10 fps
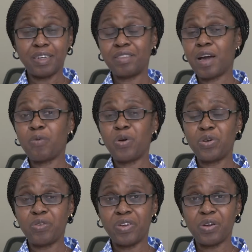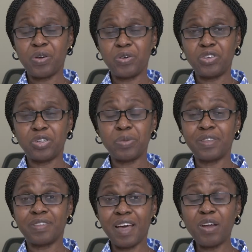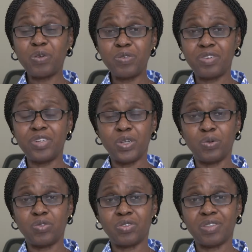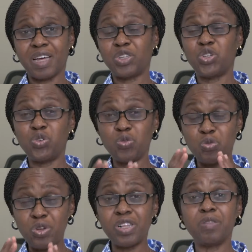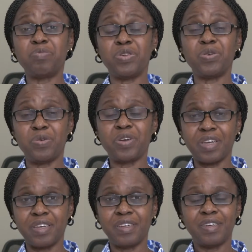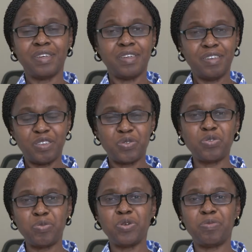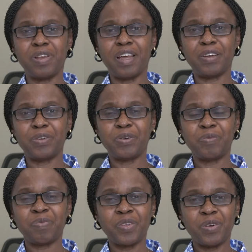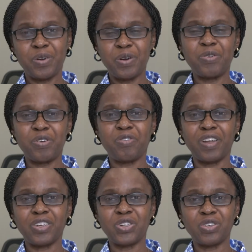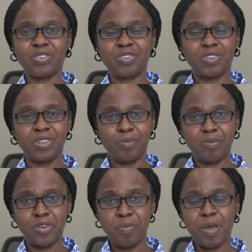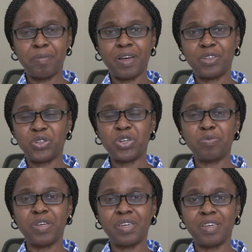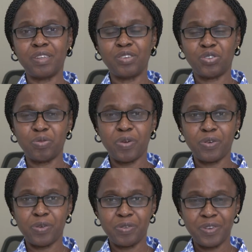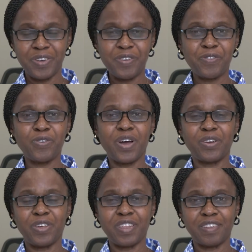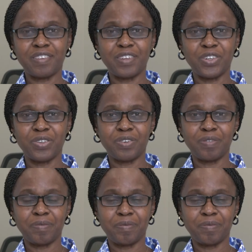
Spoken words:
that word of encouragement, that good news that you will be okay. It's Fumi Obilano on Reflections. Remember, join me again tomorrow for another session.